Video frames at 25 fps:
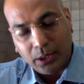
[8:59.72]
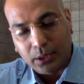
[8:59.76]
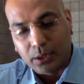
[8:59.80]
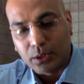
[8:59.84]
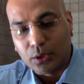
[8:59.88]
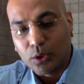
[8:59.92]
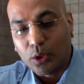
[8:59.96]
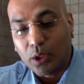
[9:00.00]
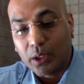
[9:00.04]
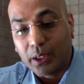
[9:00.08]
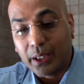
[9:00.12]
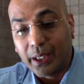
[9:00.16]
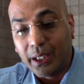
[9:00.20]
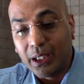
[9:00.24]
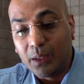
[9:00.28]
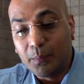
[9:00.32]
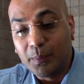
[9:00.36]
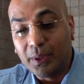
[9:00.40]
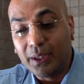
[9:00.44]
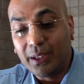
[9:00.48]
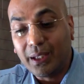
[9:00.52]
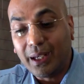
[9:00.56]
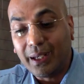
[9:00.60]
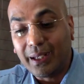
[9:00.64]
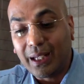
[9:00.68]
Yes, you're right,
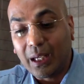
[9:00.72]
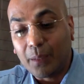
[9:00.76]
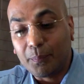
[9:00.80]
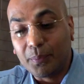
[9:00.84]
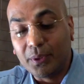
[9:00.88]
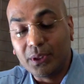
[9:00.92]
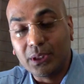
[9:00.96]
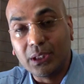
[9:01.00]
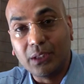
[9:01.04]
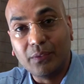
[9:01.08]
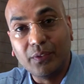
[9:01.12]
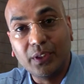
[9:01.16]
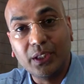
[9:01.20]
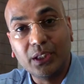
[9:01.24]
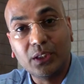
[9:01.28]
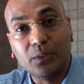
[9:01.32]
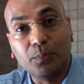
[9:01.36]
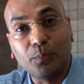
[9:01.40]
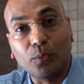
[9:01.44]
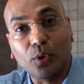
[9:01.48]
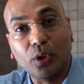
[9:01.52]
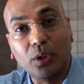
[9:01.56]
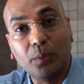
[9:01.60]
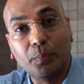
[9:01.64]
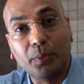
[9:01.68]
but that happens in a very
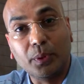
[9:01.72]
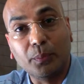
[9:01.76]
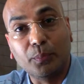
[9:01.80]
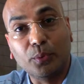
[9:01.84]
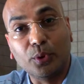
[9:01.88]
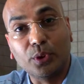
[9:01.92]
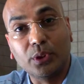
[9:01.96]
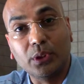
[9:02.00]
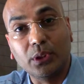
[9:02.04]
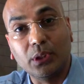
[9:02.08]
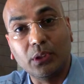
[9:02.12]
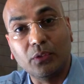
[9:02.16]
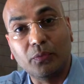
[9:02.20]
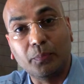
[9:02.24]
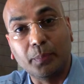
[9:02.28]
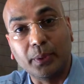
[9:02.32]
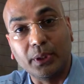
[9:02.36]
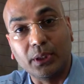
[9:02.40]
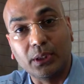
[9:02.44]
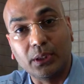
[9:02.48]
small proportion of